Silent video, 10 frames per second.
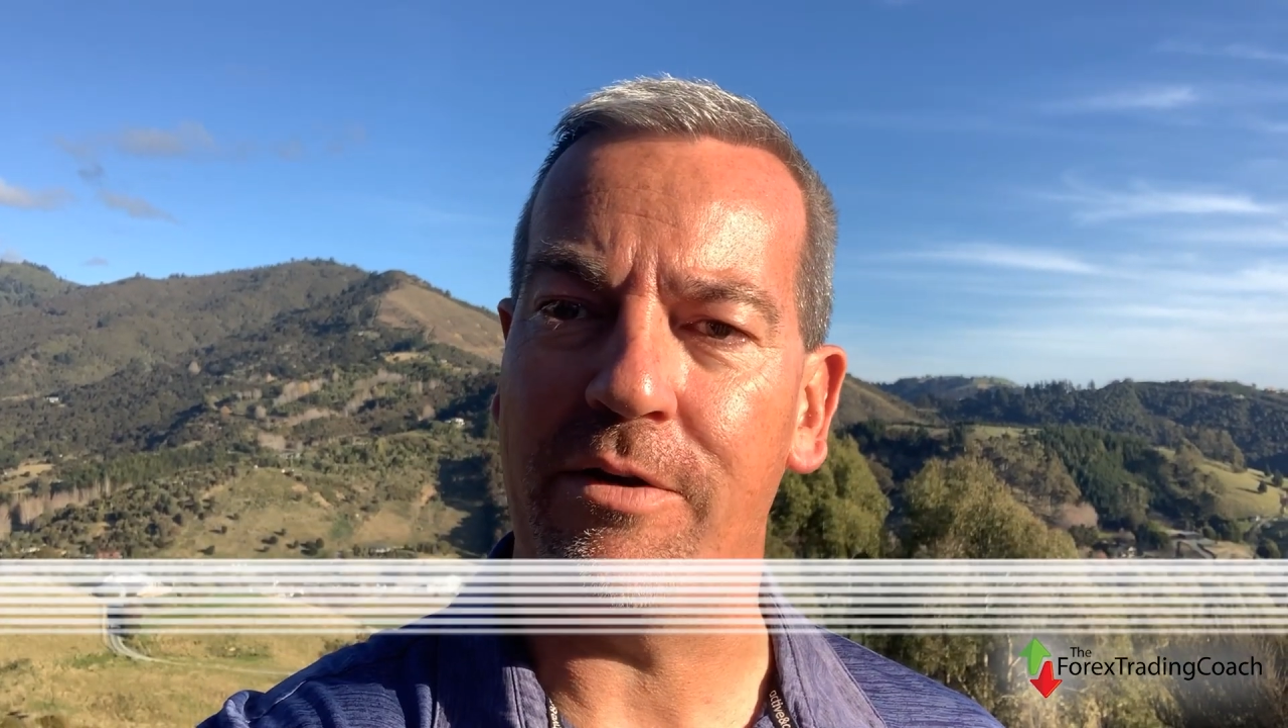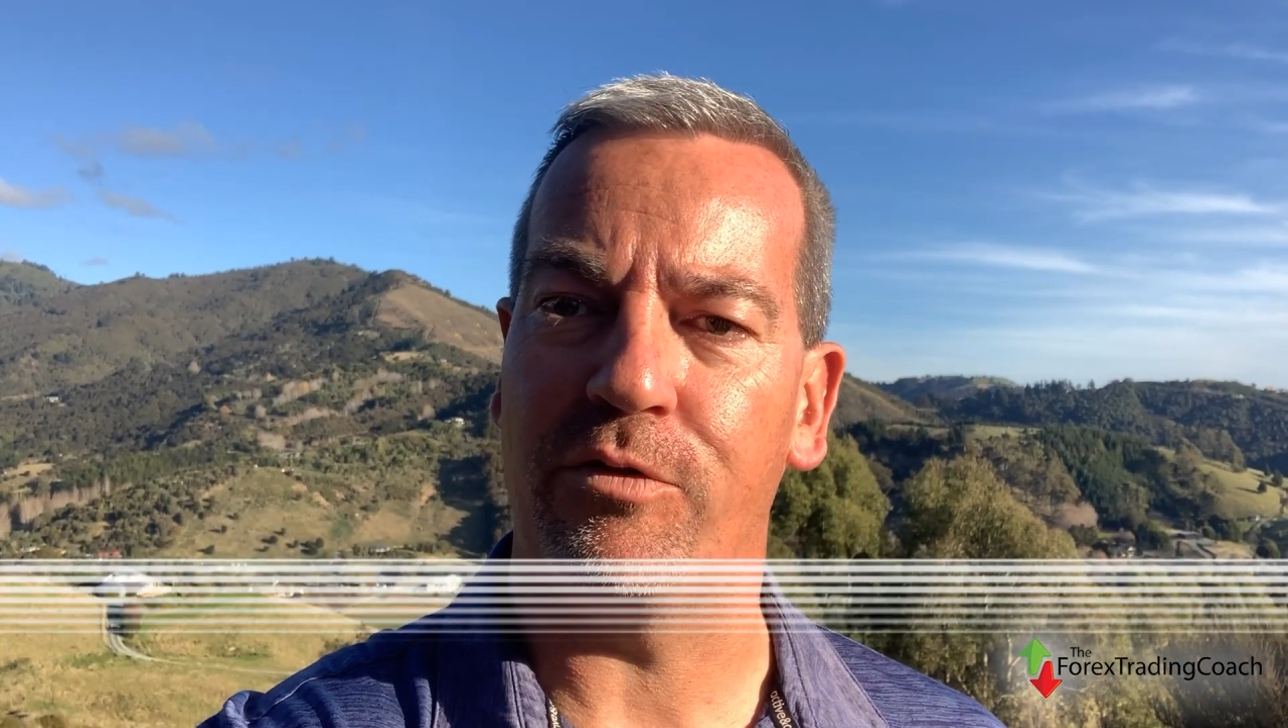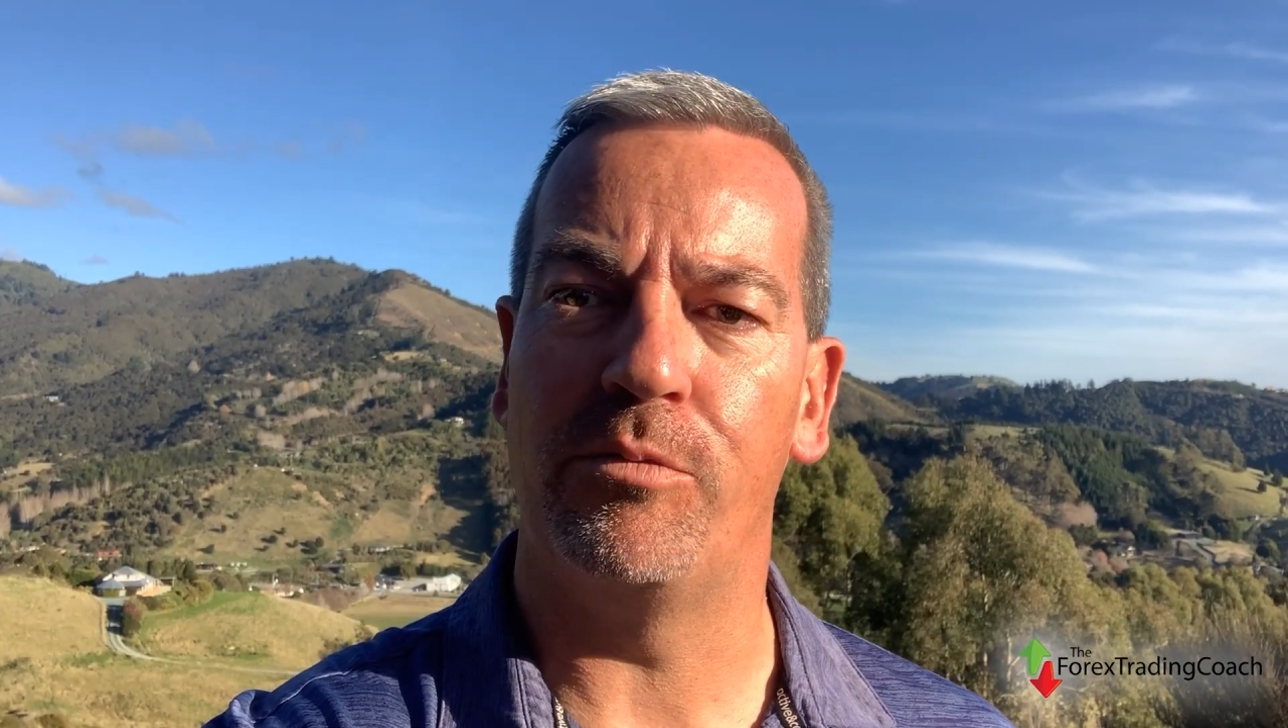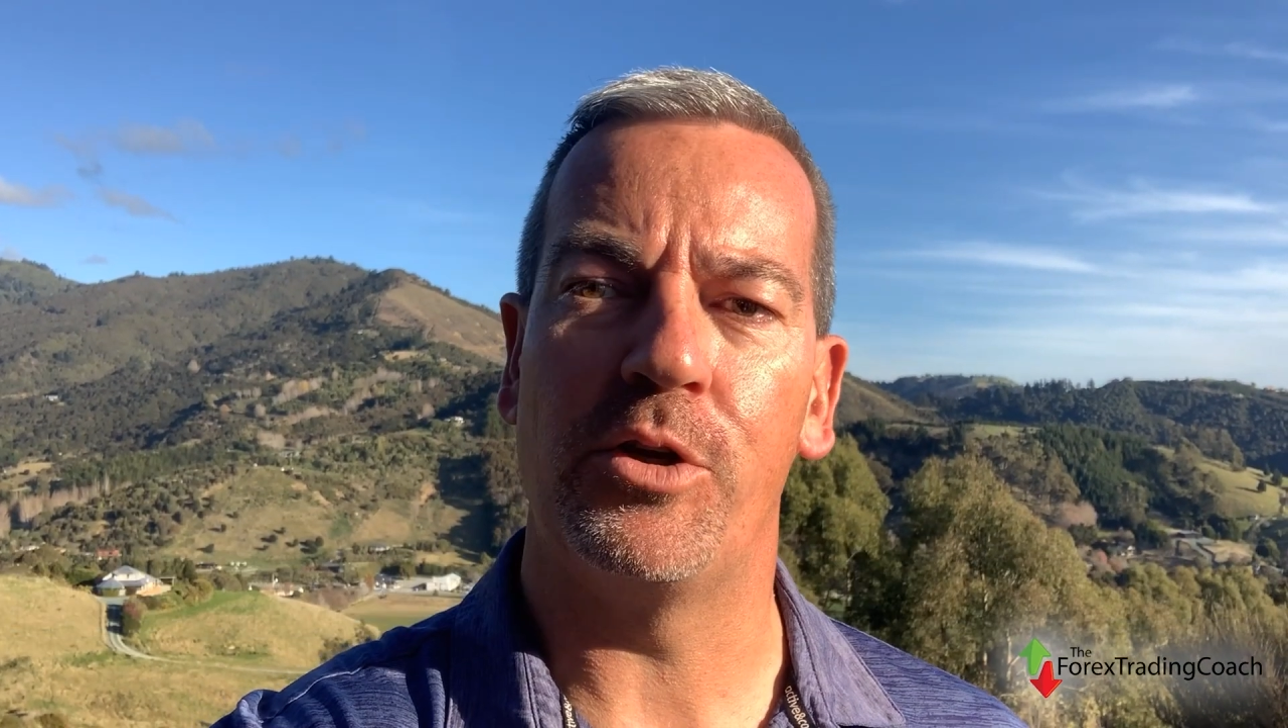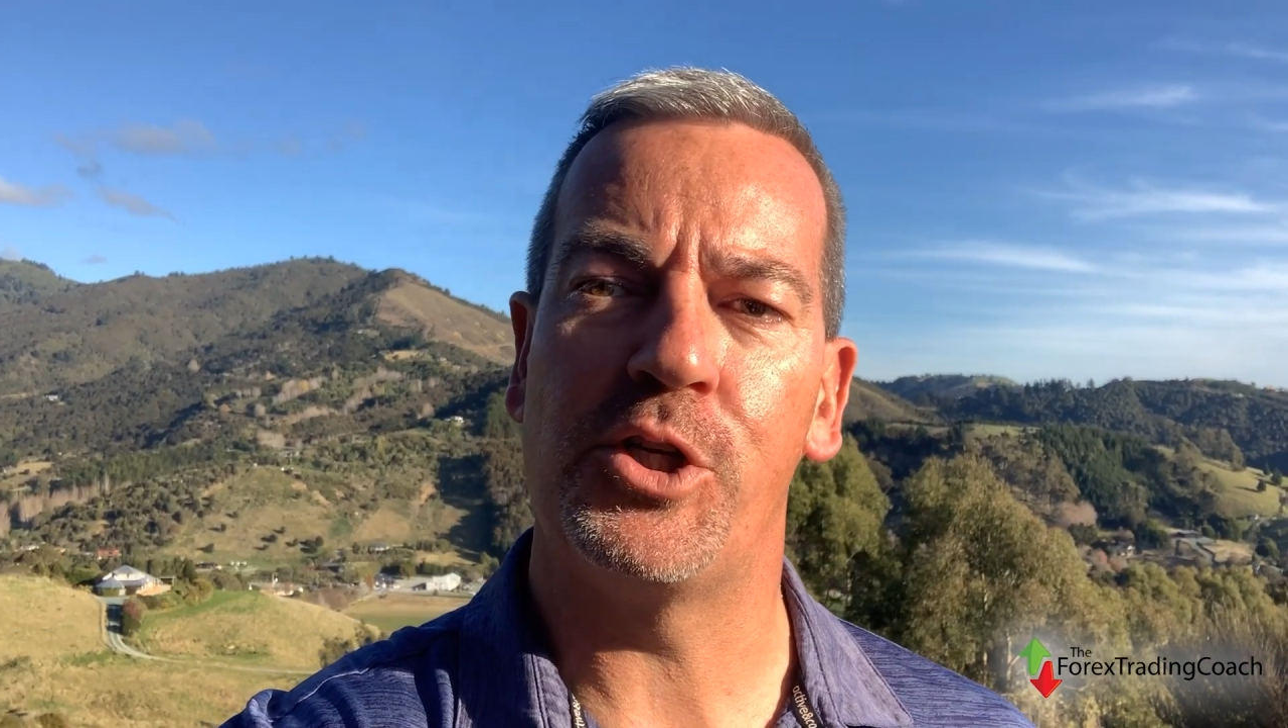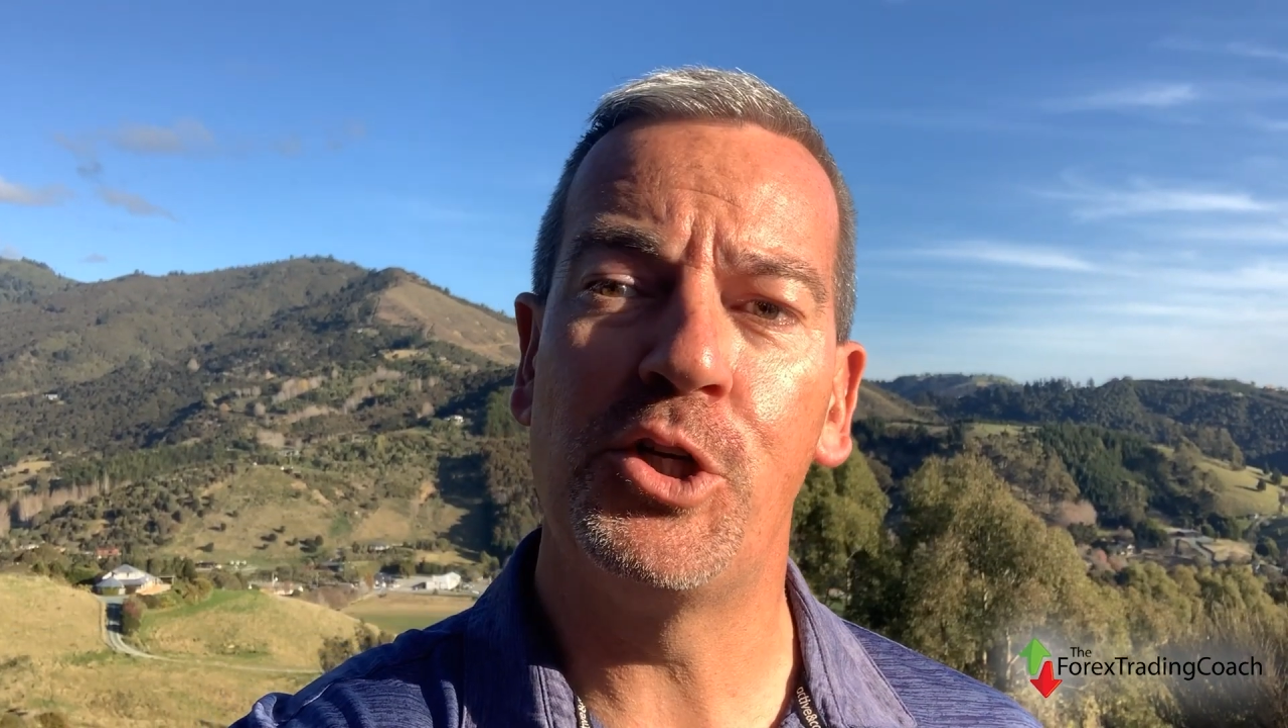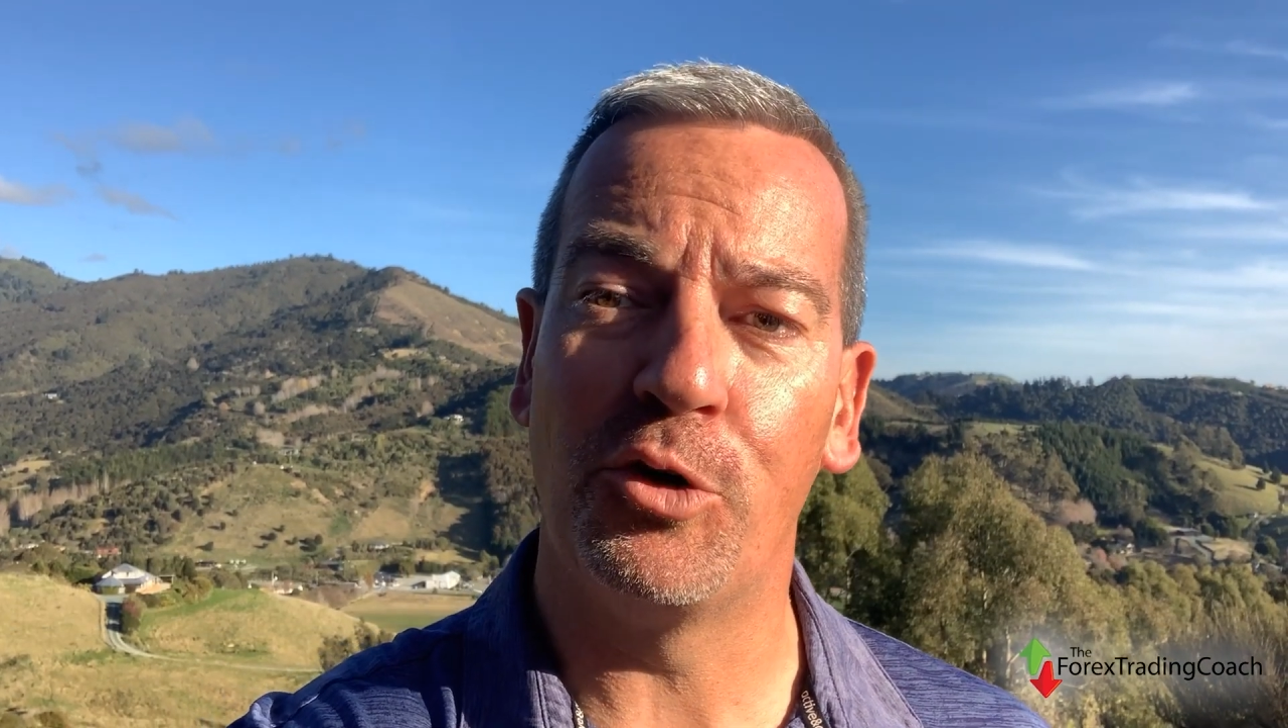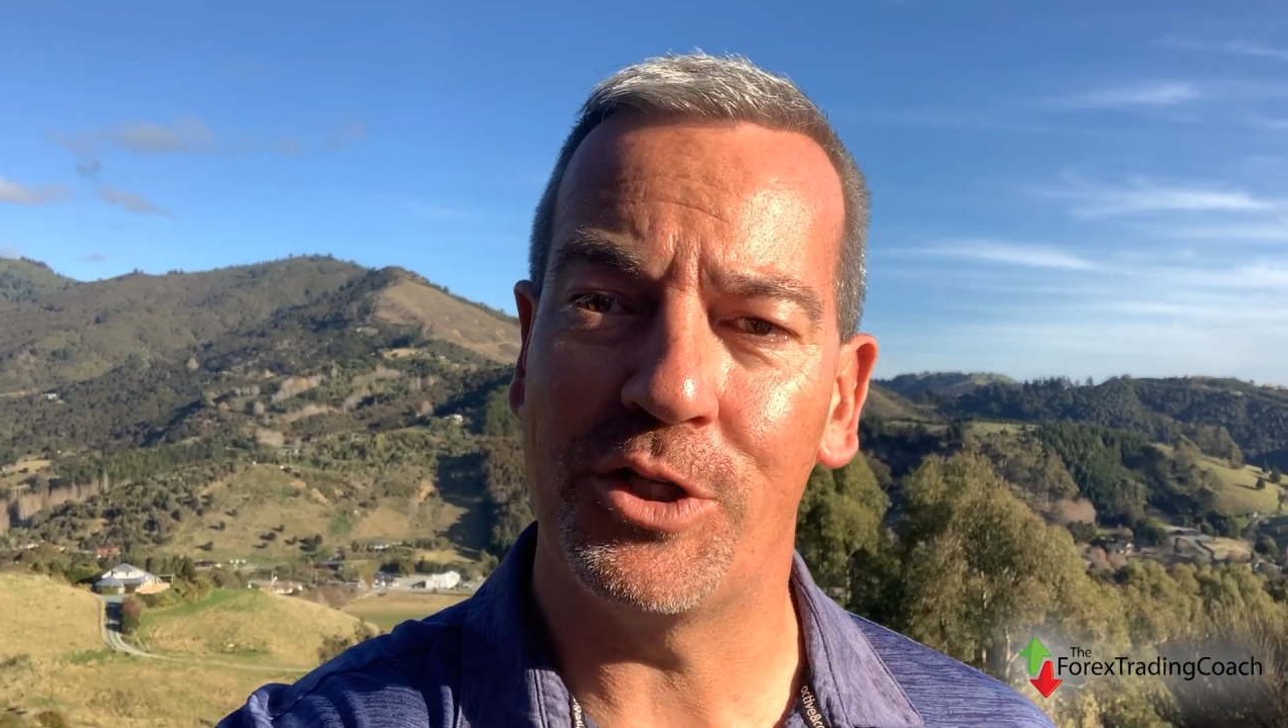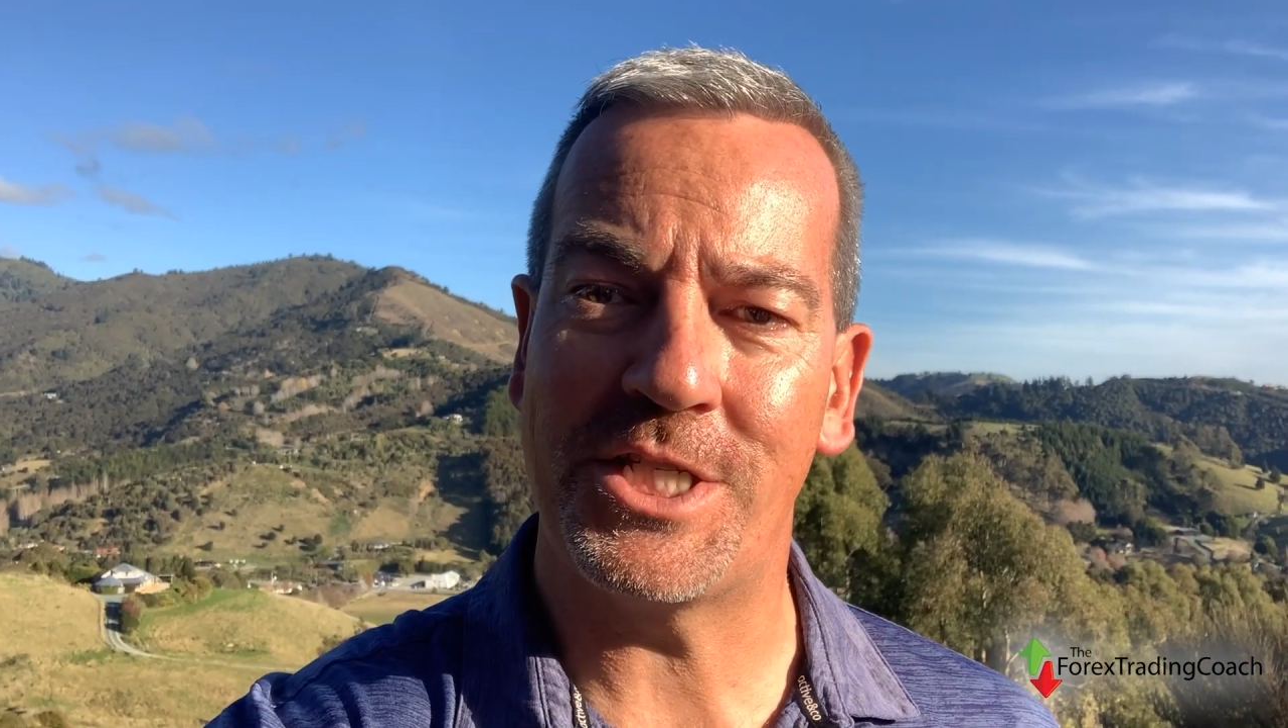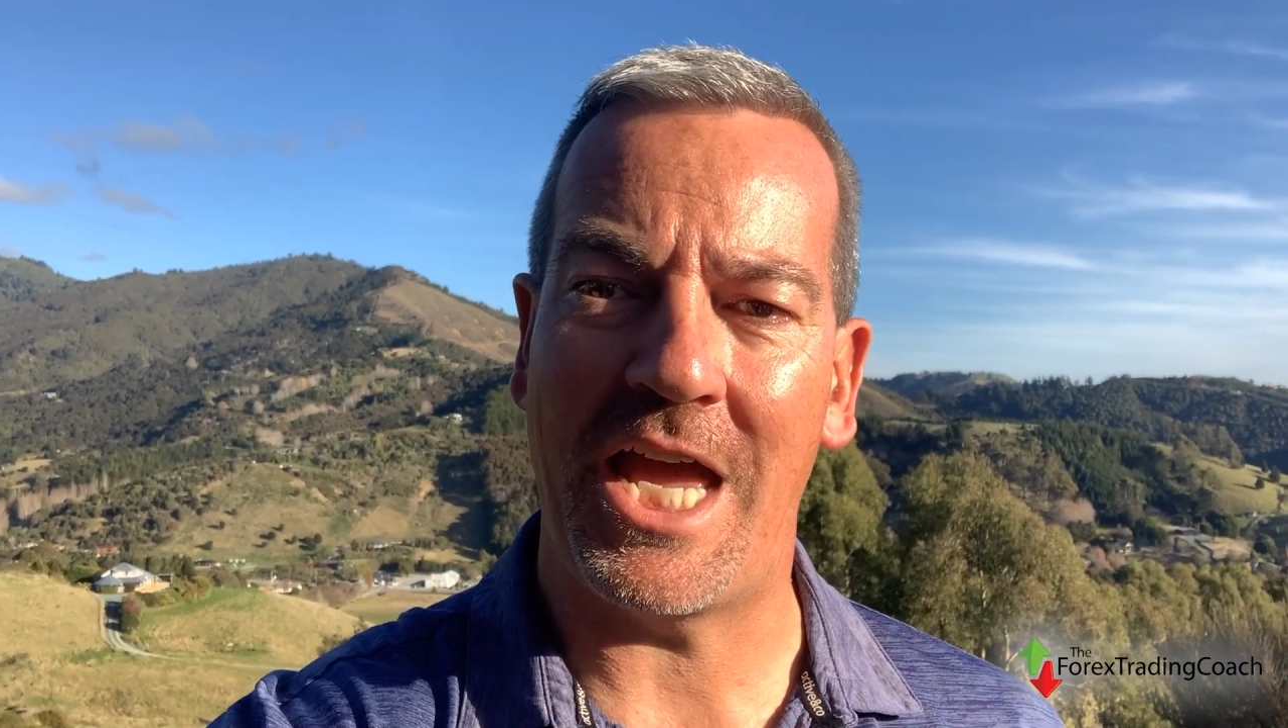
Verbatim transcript: from the shortest